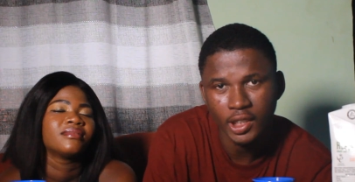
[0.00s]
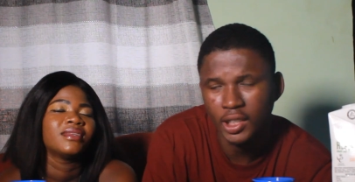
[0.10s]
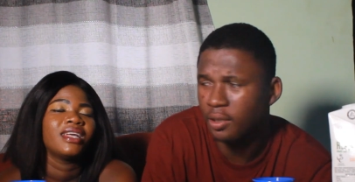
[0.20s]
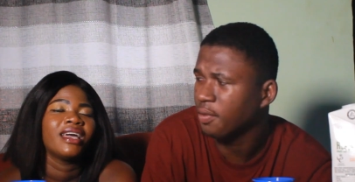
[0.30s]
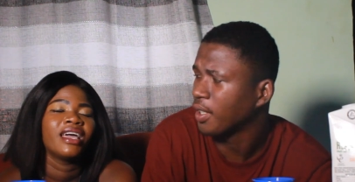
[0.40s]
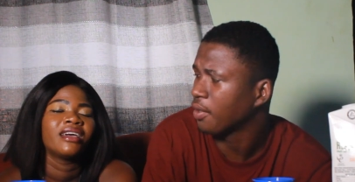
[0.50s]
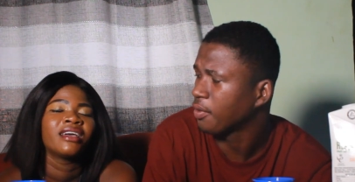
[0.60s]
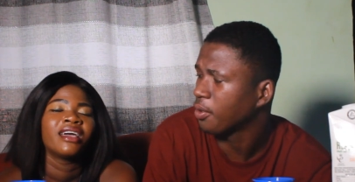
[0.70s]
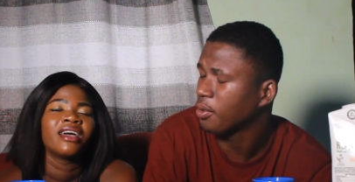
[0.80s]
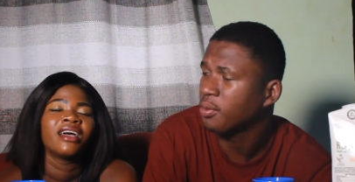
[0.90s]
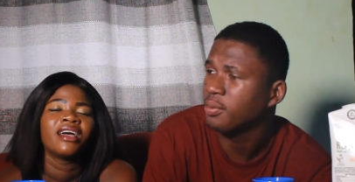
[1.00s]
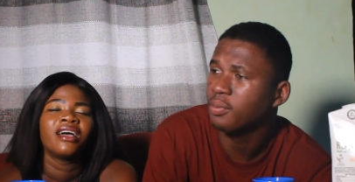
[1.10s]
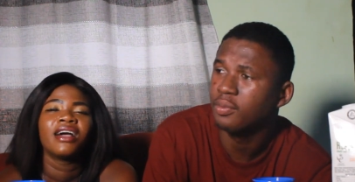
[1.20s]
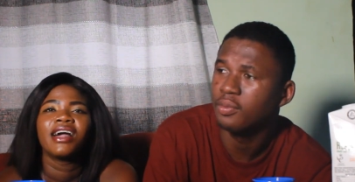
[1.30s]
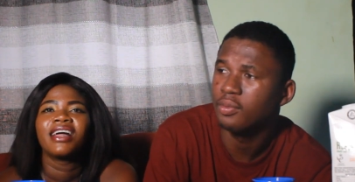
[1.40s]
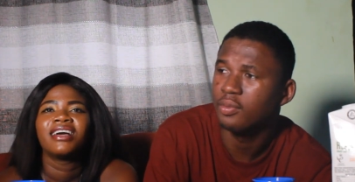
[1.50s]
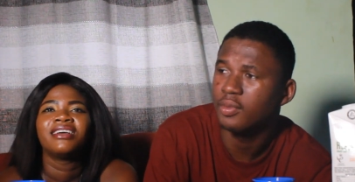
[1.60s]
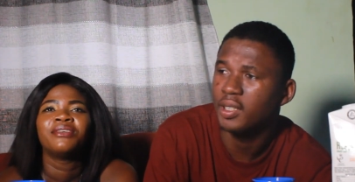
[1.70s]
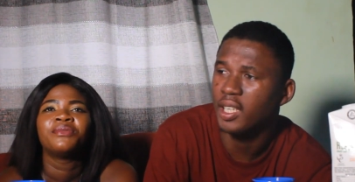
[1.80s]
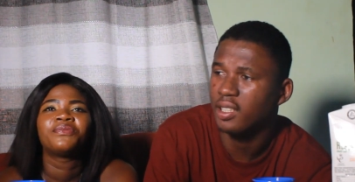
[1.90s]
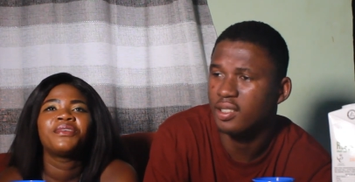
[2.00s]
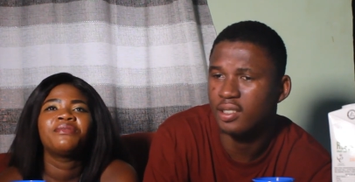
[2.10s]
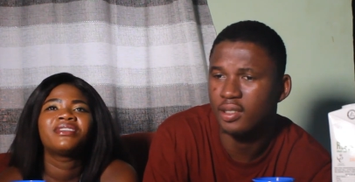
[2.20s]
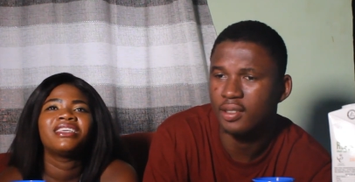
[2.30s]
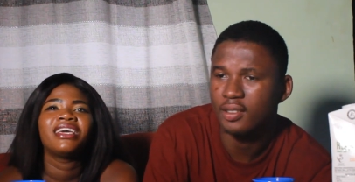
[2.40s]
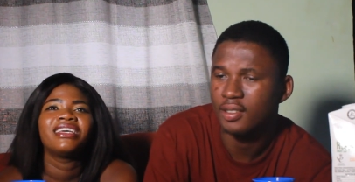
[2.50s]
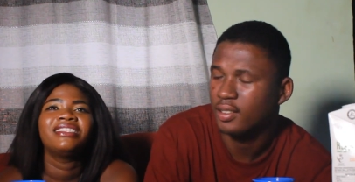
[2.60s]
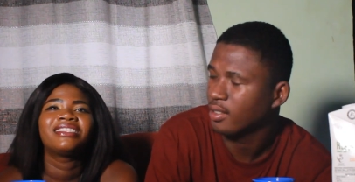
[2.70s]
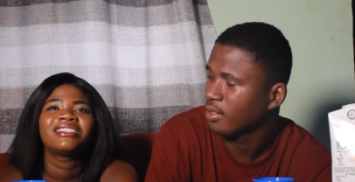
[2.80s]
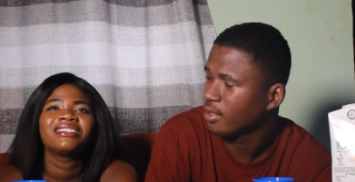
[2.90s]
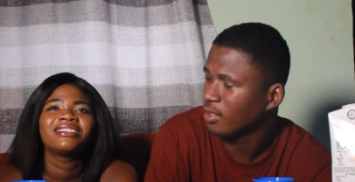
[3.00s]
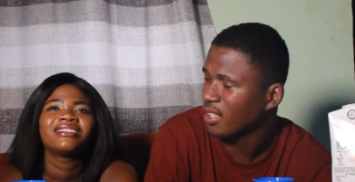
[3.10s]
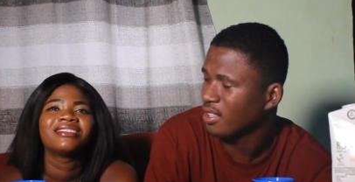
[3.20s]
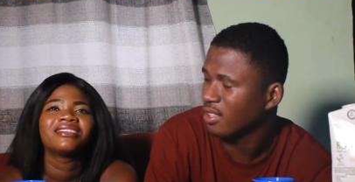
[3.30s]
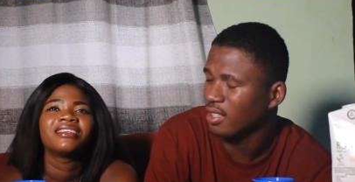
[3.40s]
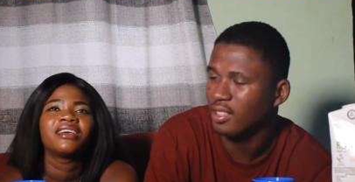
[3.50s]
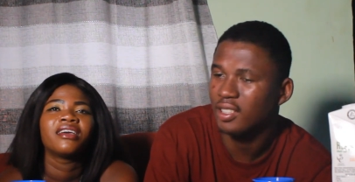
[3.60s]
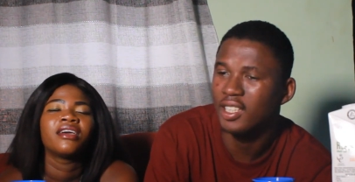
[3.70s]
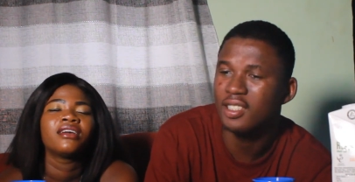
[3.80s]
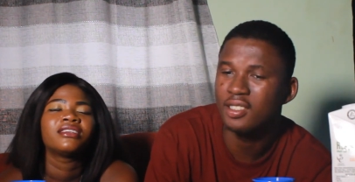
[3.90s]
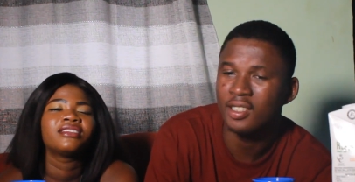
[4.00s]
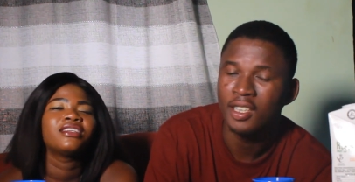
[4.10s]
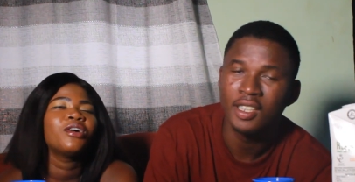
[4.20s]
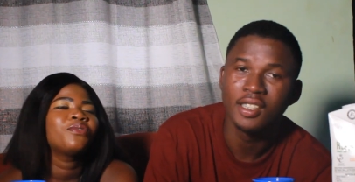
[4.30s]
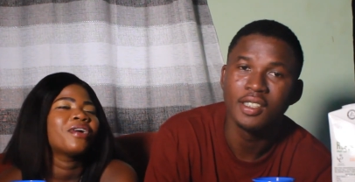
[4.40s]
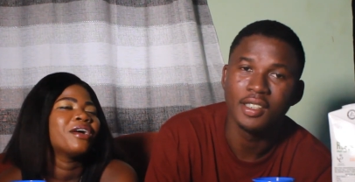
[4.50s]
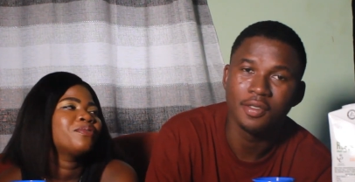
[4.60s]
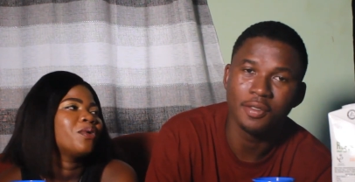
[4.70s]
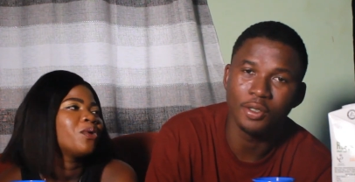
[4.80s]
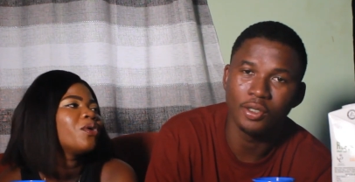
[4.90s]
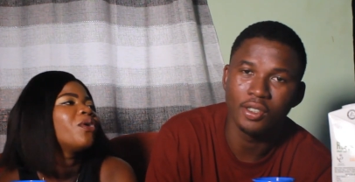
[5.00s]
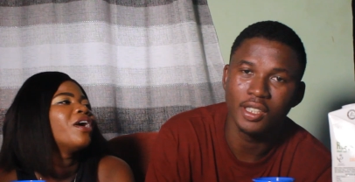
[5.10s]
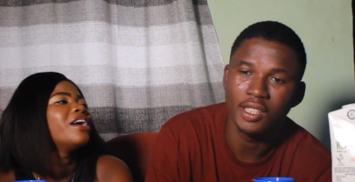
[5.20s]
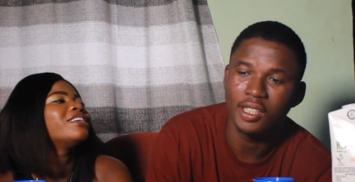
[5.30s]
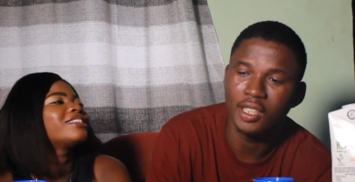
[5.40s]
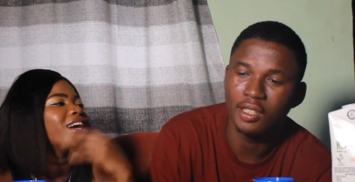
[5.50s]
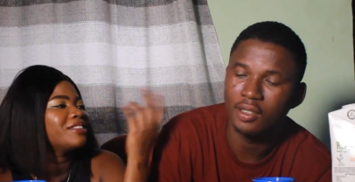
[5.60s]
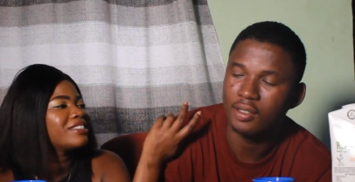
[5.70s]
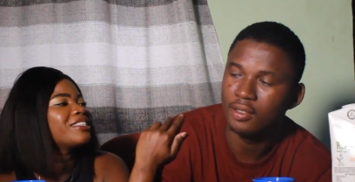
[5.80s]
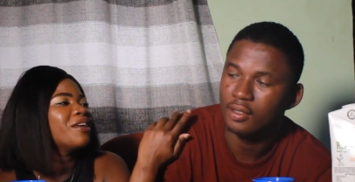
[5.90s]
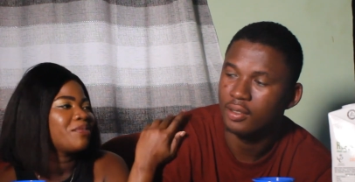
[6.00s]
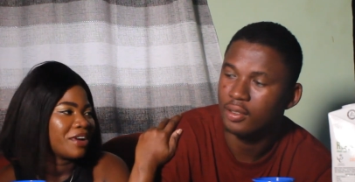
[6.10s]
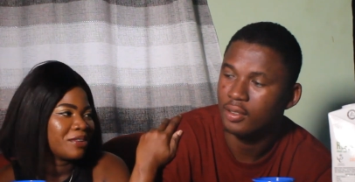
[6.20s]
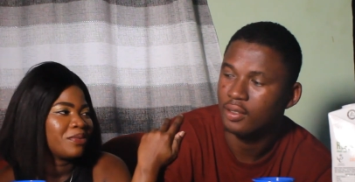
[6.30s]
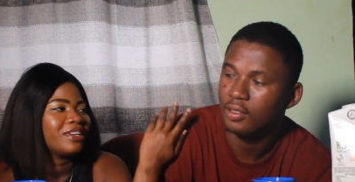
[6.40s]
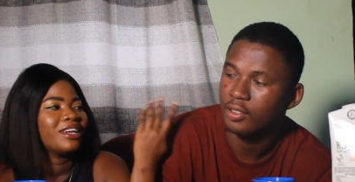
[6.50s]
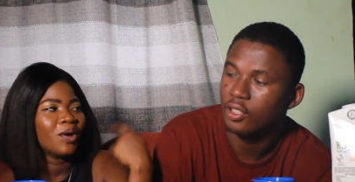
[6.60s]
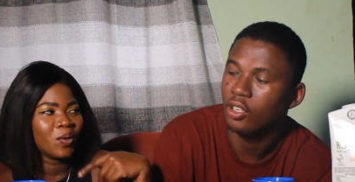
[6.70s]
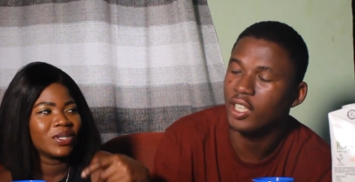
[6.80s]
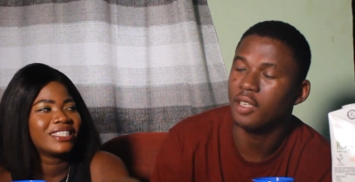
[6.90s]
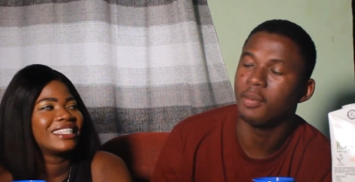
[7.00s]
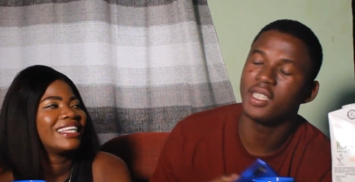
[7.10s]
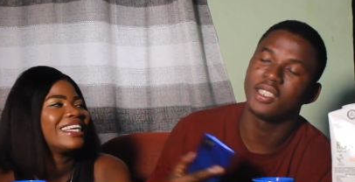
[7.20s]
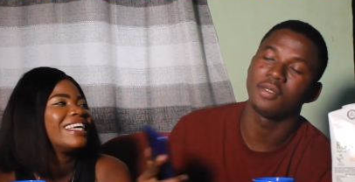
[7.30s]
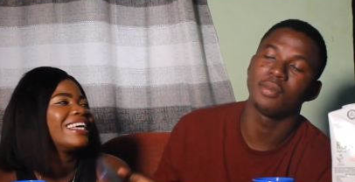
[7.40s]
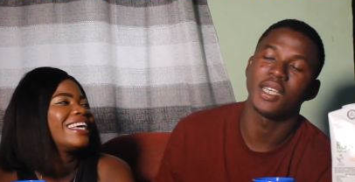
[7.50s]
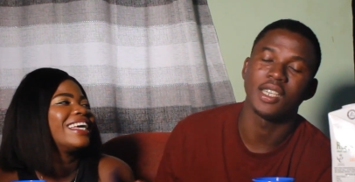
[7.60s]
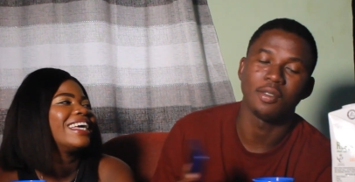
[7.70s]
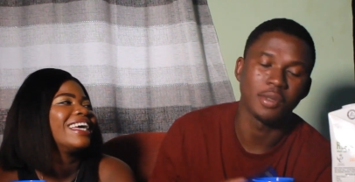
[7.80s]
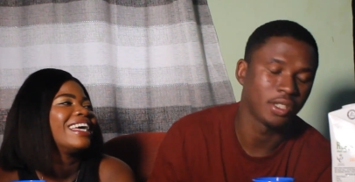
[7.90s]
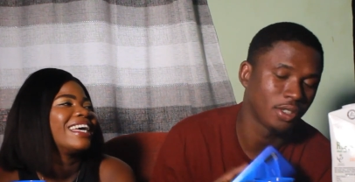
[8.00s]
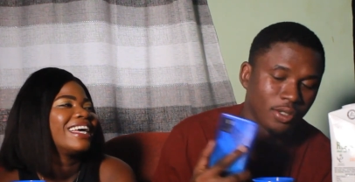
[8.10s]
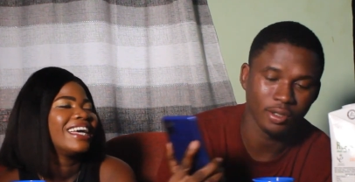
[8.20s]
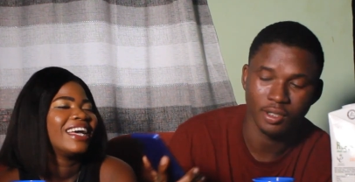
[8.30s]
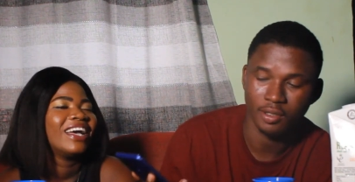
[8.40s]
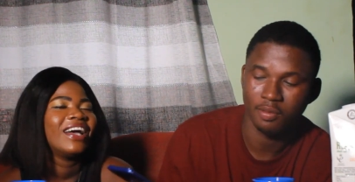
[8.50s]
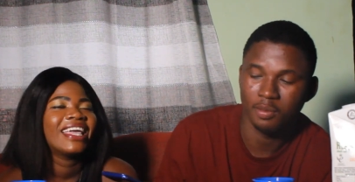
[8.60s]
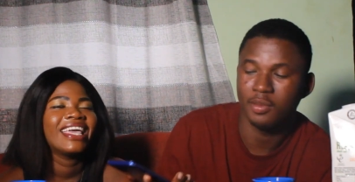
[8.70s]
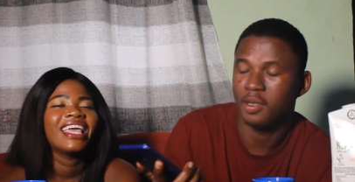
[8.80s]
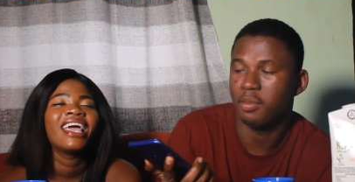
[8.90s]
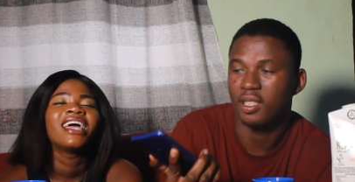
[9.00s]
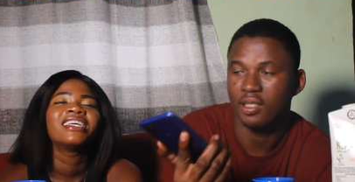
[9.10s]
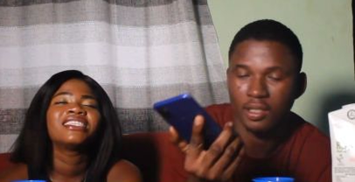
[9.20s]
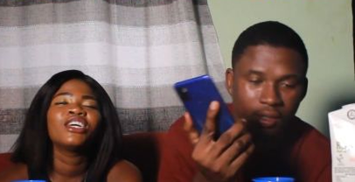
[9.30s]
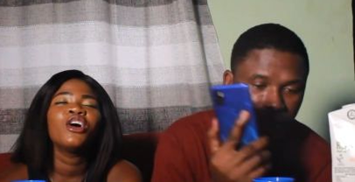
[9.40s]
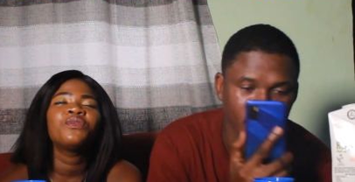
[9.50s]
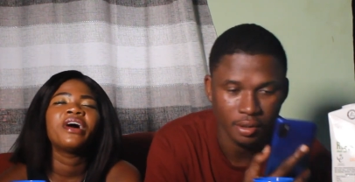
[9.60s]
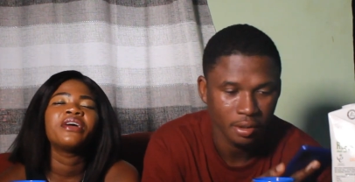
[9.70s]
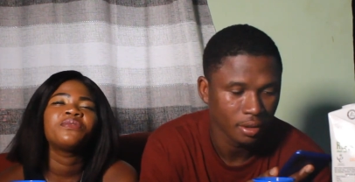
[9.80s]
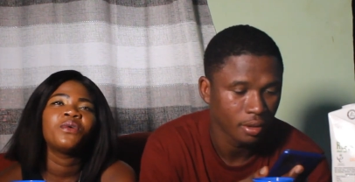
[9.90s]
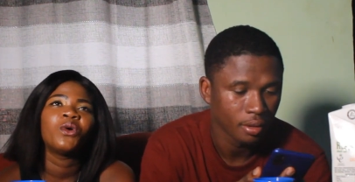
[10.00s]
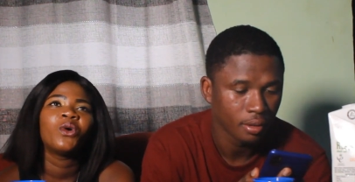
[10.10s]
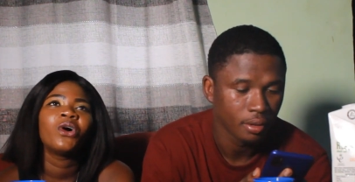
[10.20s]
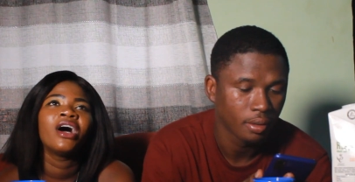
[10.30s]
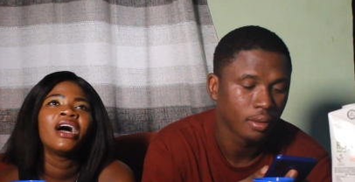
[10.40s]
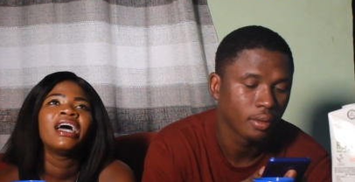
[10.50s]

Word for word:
Speaker 1: 054 eight. 58. What are you saying? 8 054.
Speaker 2: Four. Start 054 the number. Okay,
Speaker 1: mention mine, I'll mention yours. Okay. That makes sense.
Speaker 2: 054